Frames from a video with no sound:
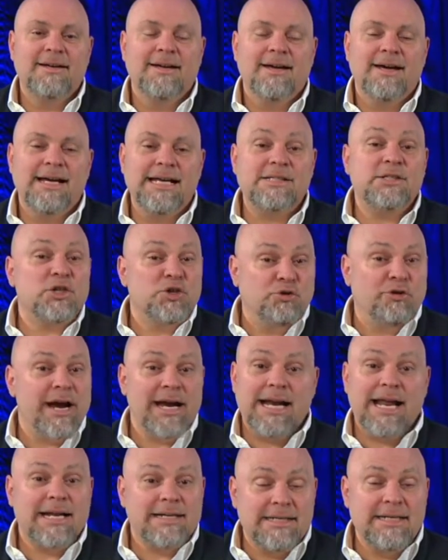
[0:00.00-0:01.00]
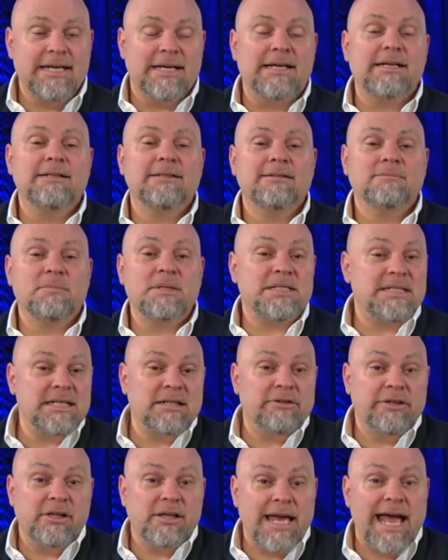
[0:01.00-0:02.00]
Uh, it's a great idea.
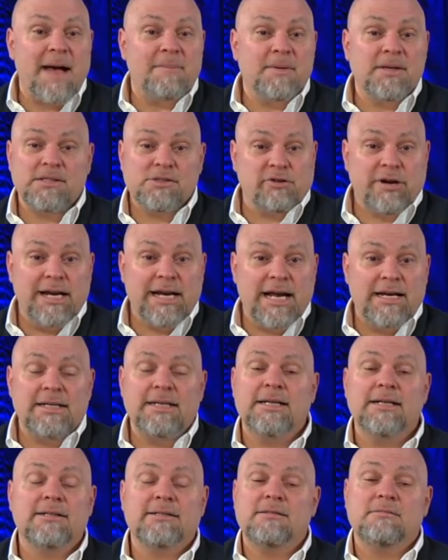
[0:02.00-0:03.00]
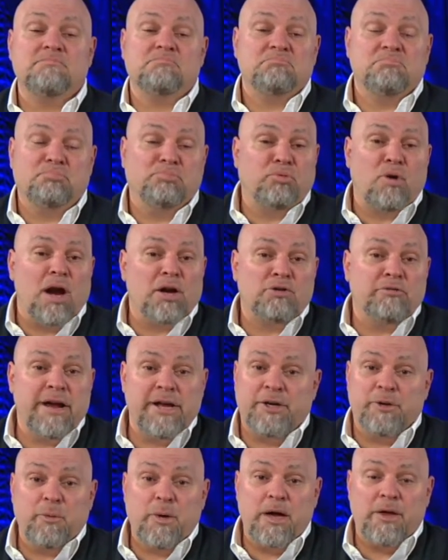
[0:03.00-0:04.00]
Material capital is a great idea. It's brought
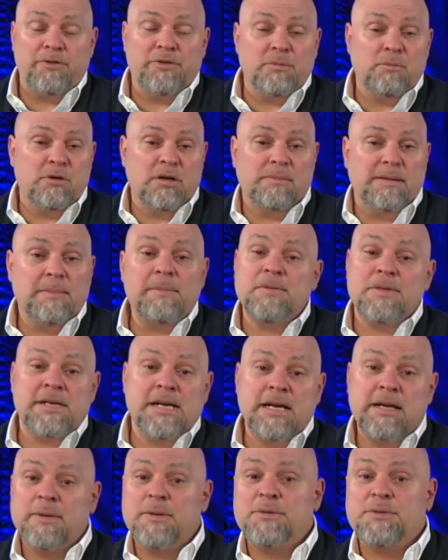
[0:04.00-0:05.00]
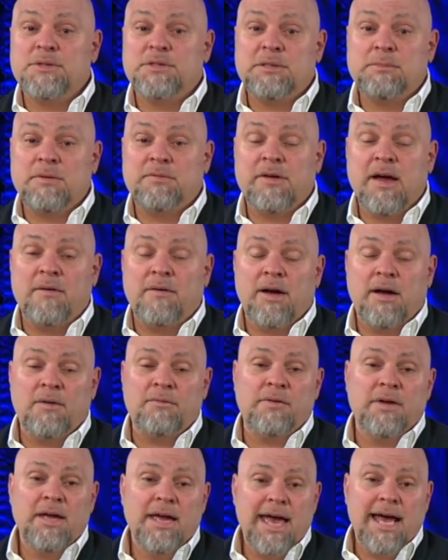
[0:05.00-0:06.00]
greater wealth to more people than any other system of,
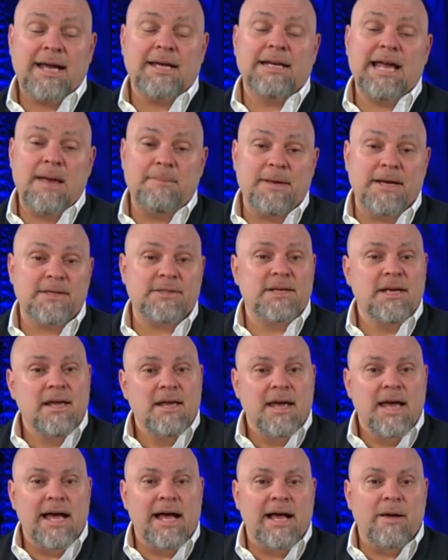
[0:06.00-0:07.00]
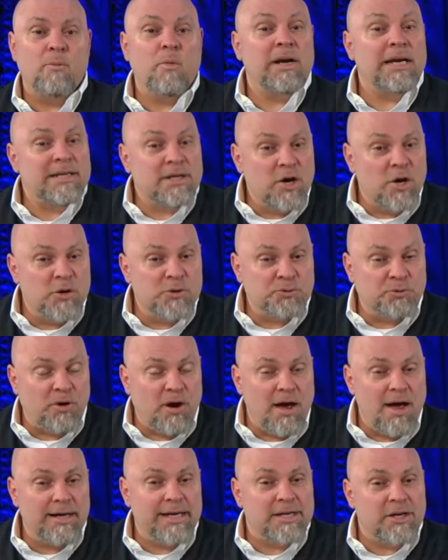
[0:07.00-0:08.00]
of economics. Uh, when it goes
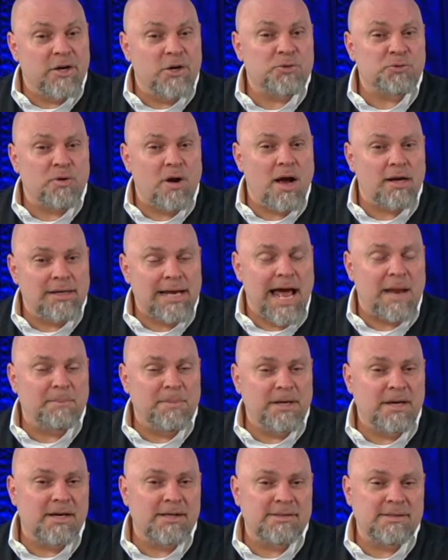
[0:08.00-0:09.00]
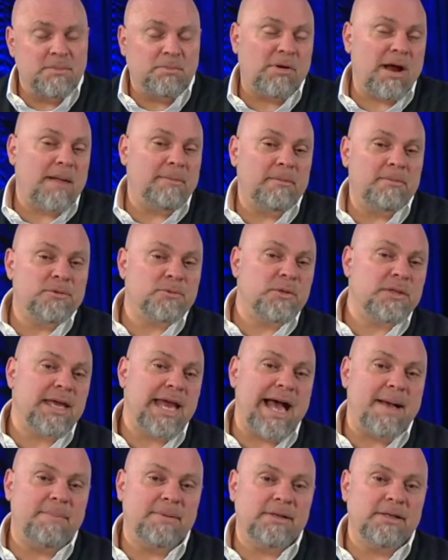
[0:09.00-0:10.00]
wrong, it goes wrong not because the problem is with
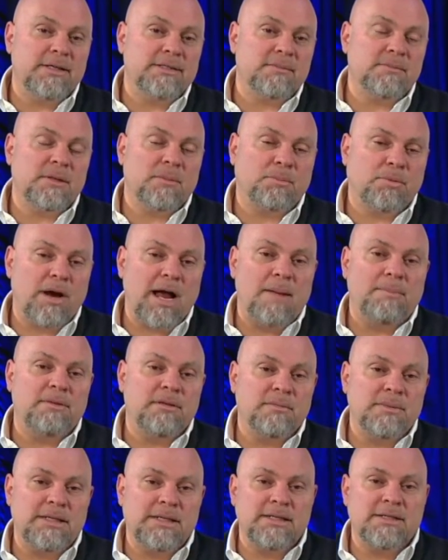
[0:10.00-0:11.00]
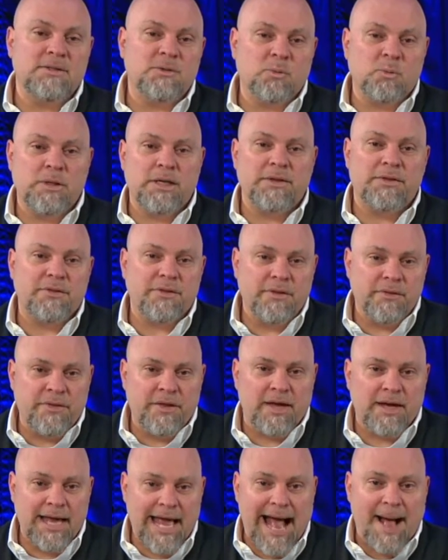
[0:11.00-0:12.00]
capitalism. The problem is with
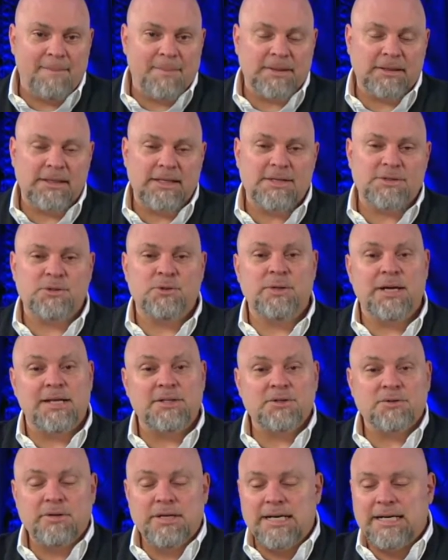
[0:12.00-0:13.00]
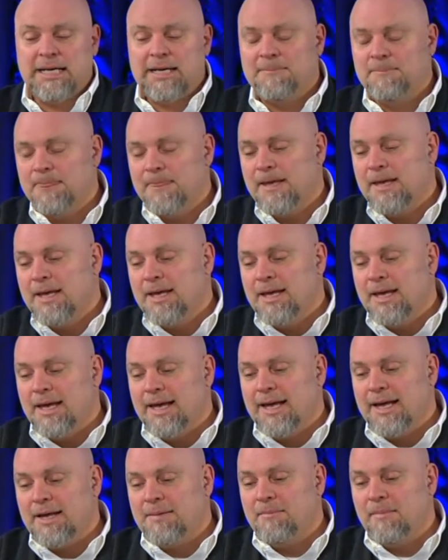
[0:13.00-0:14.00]
the capitalist who gets greedy.
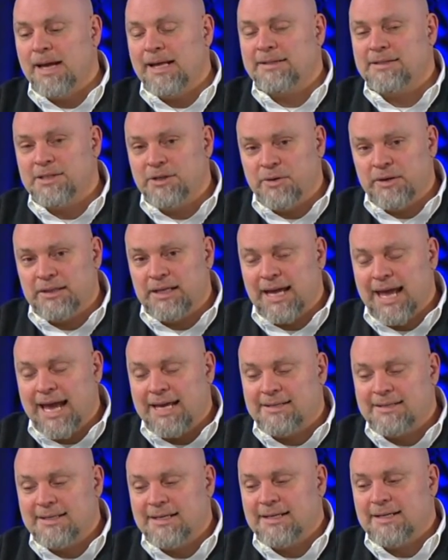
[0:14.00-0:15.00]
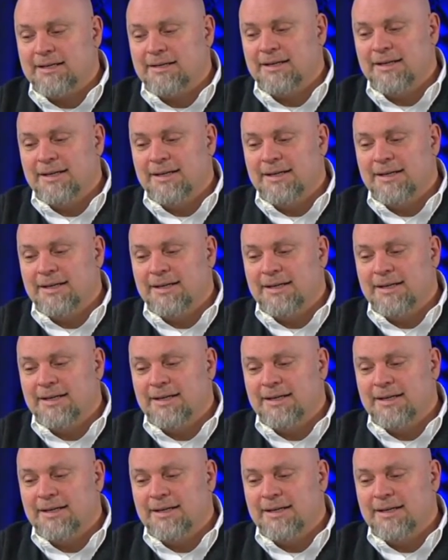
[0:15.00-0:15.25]
Um, and so in the case here,